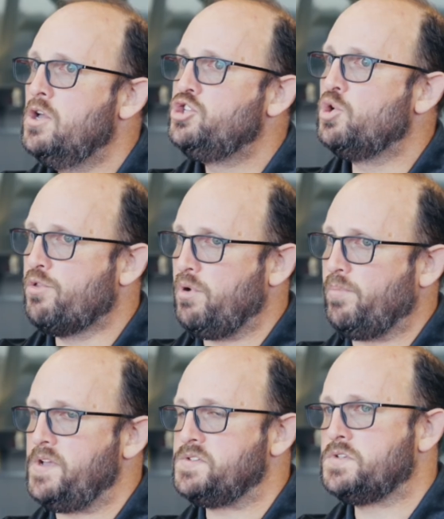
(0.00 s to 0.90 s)
2 or 3
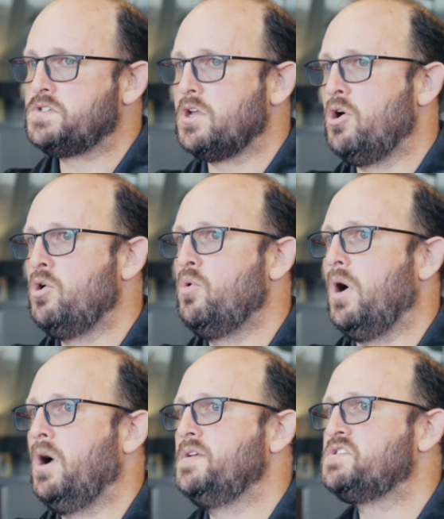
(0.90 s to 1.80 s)
places. So
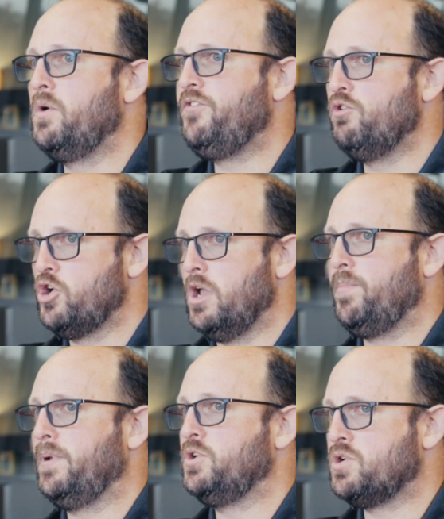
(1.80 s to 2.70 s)
if you're looking
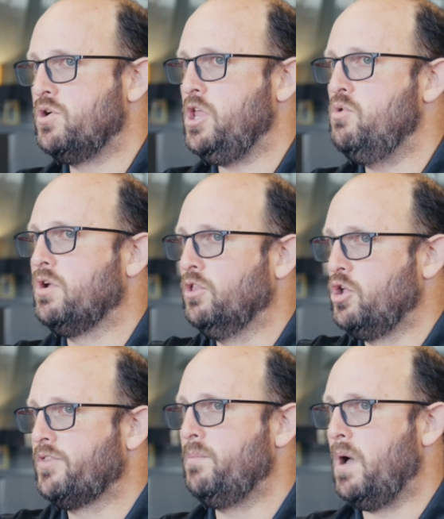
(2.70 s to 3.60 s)
up an attorney, you can
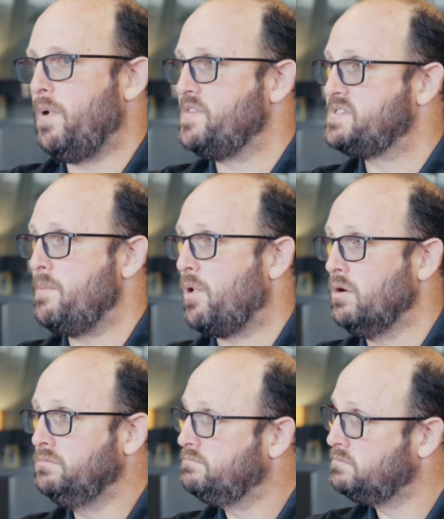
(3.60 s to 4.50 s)
look them up on the state bar.